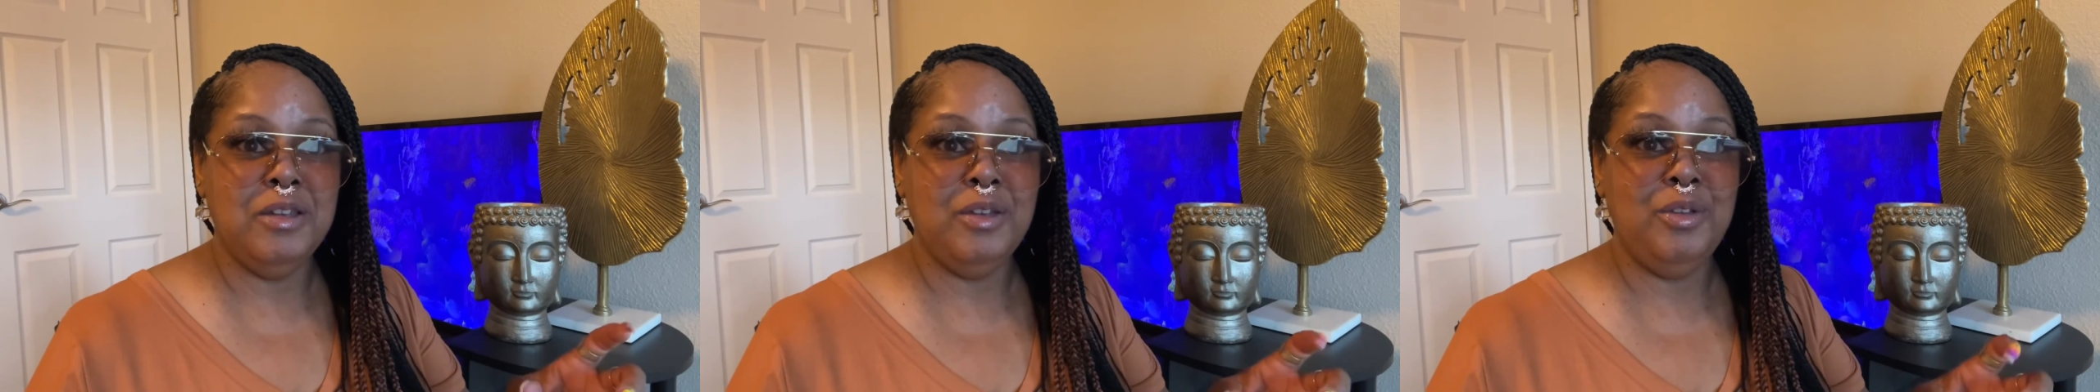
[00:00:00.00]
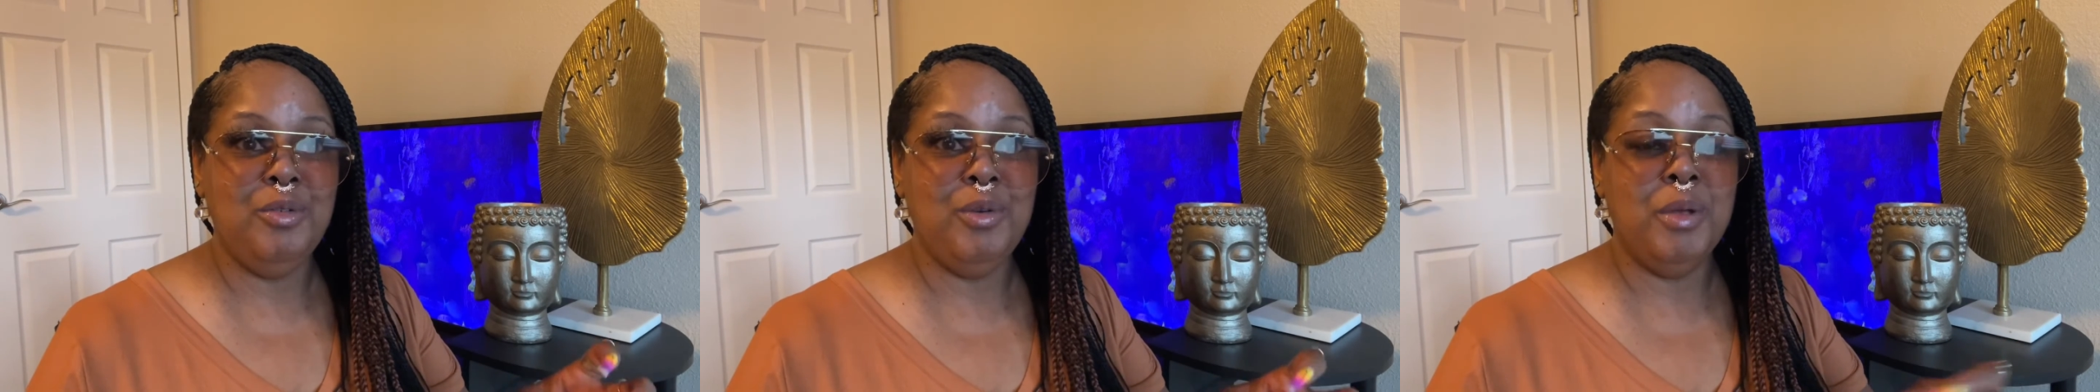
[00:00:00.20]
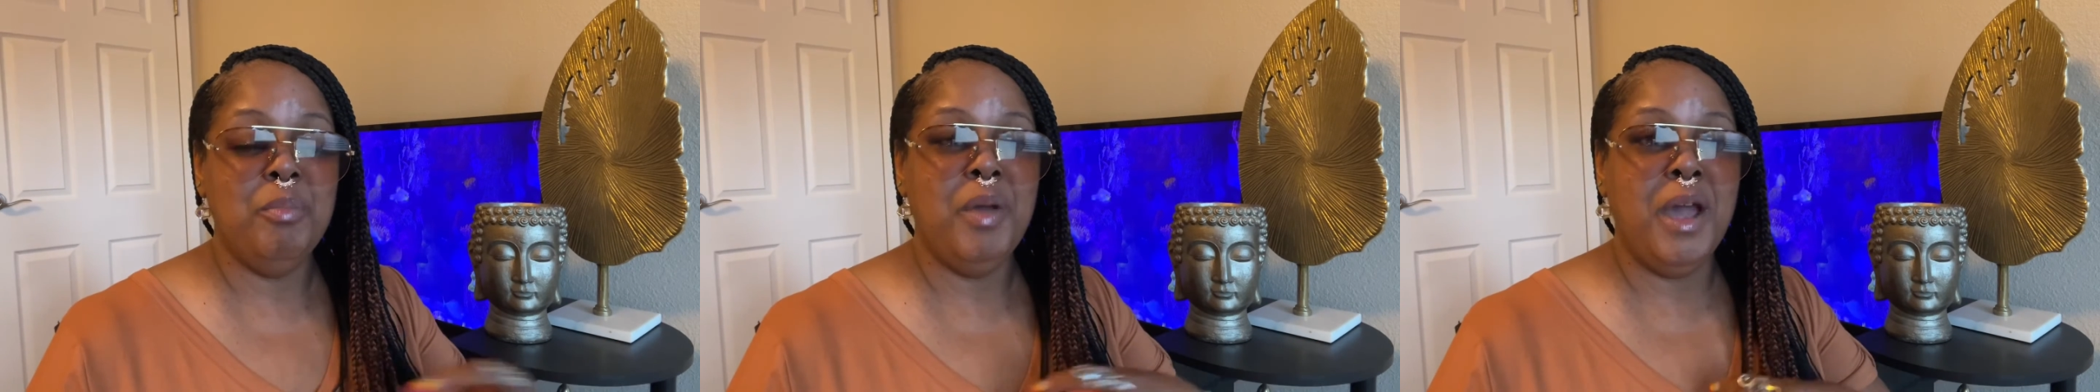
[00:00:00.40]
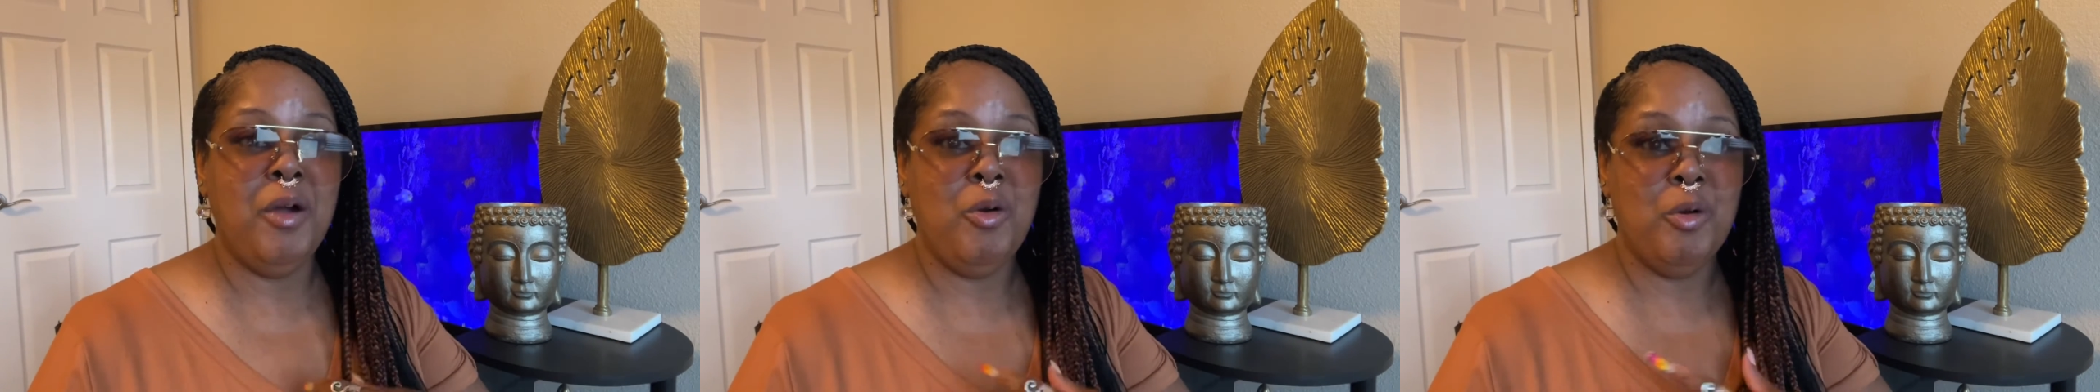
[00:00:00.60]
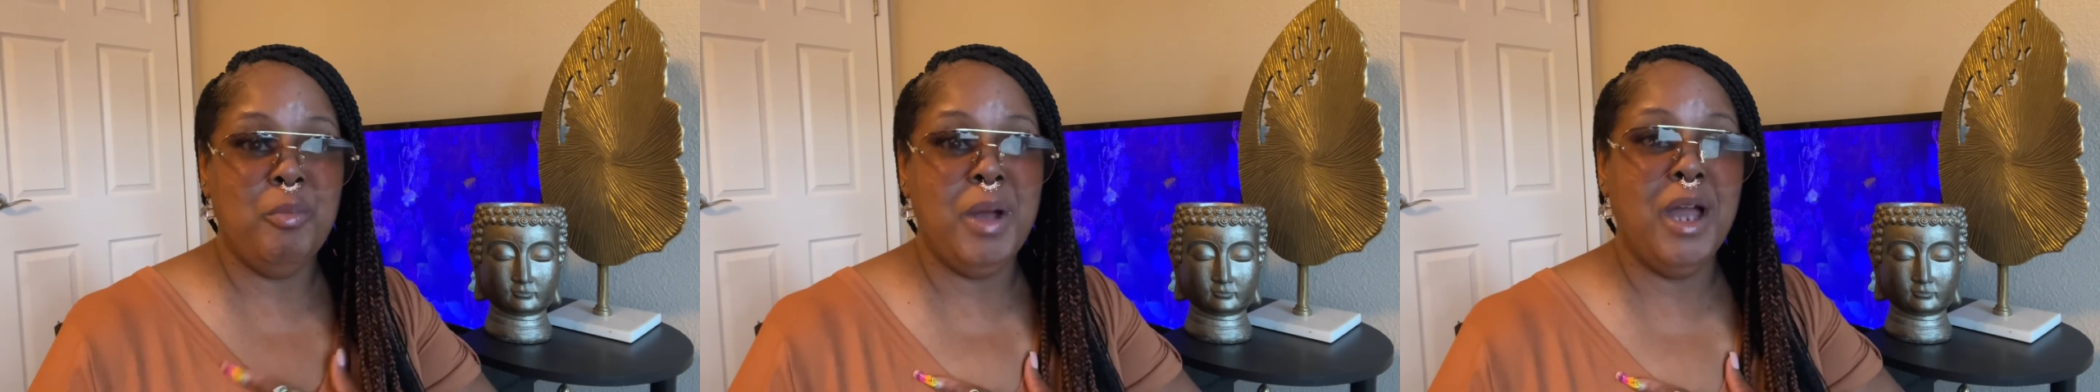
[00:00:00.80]
to
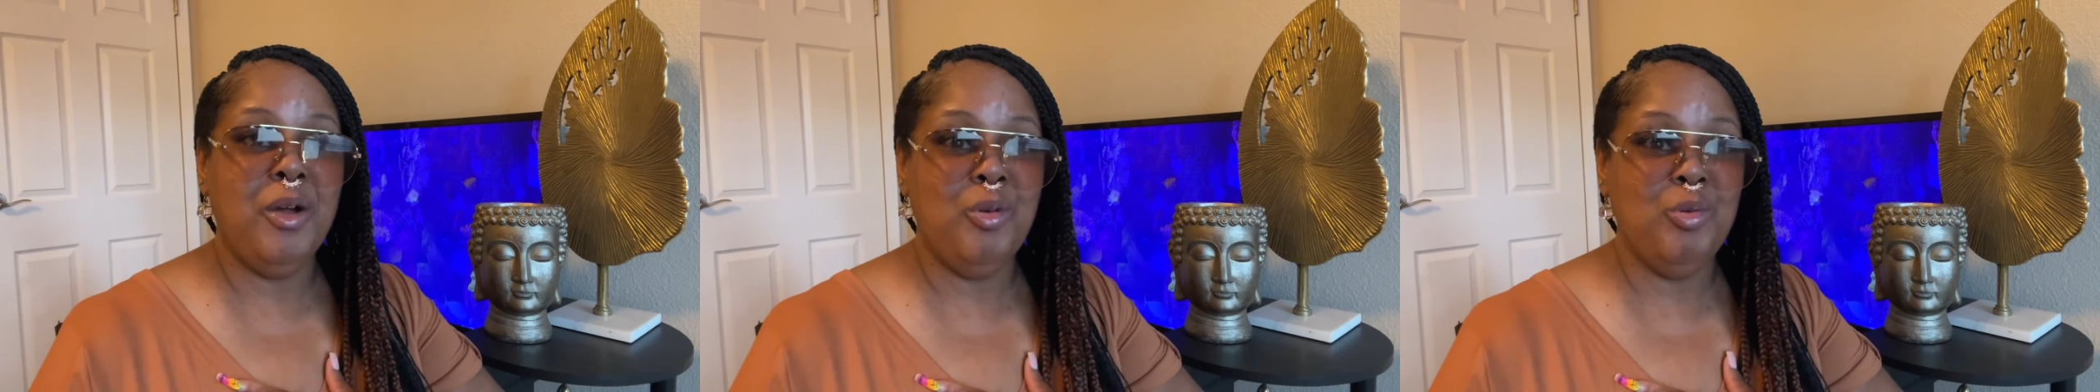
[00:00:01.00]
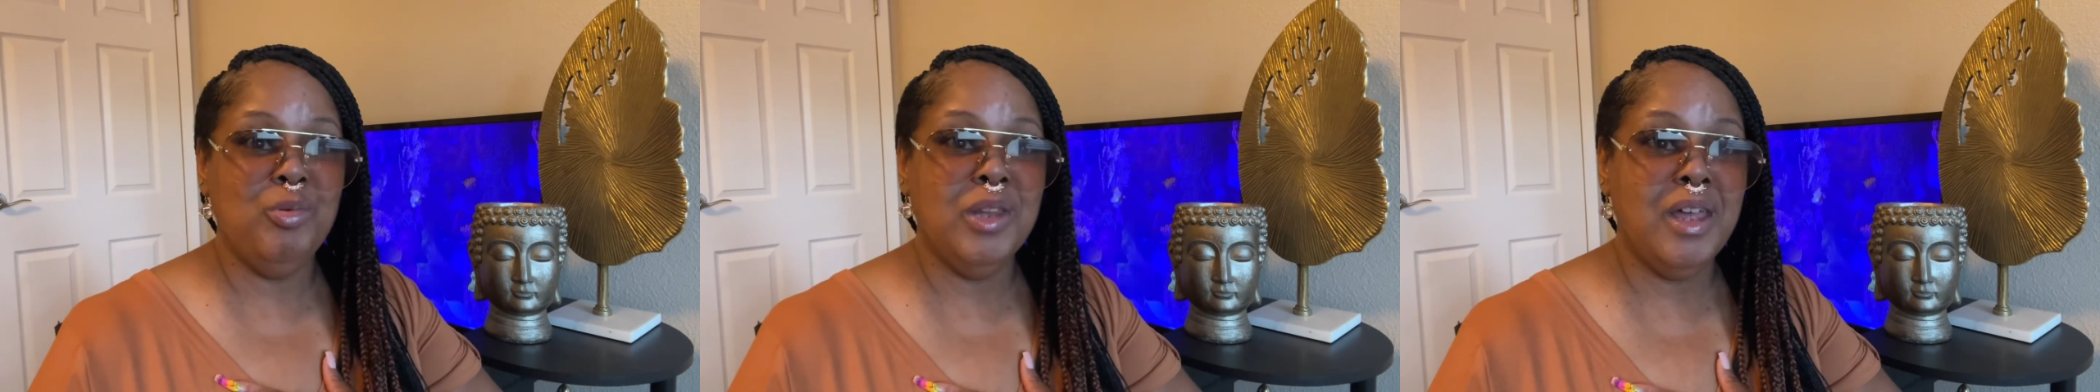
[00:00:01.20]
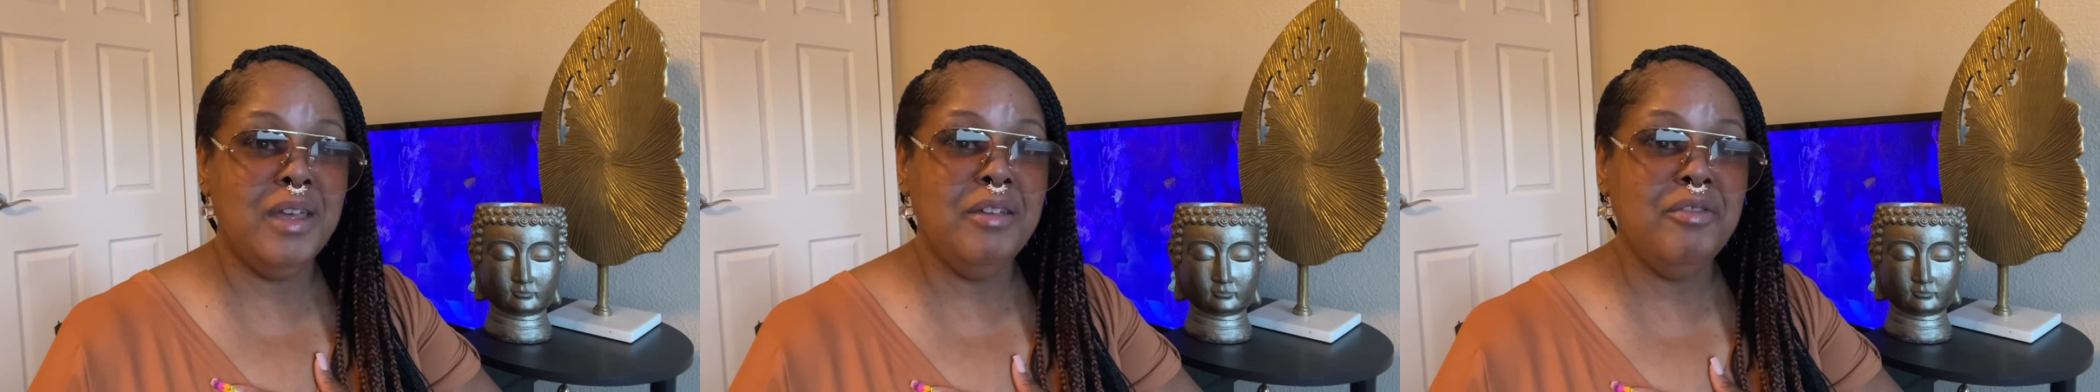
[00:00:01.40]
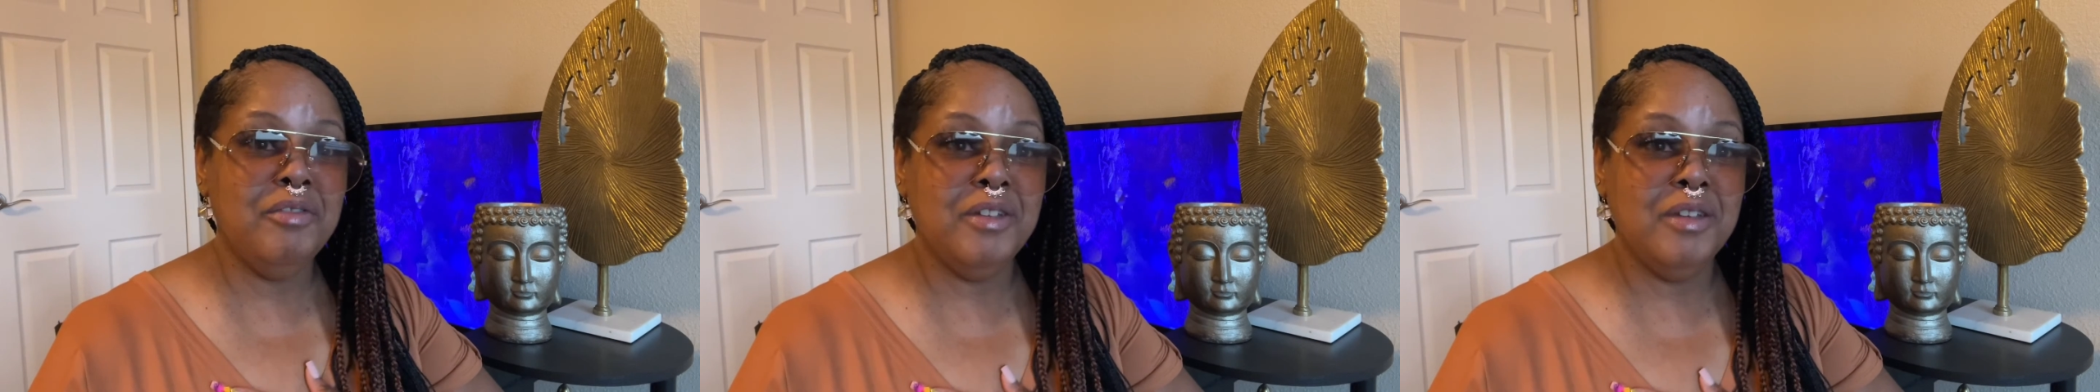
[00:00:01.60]
empower my own life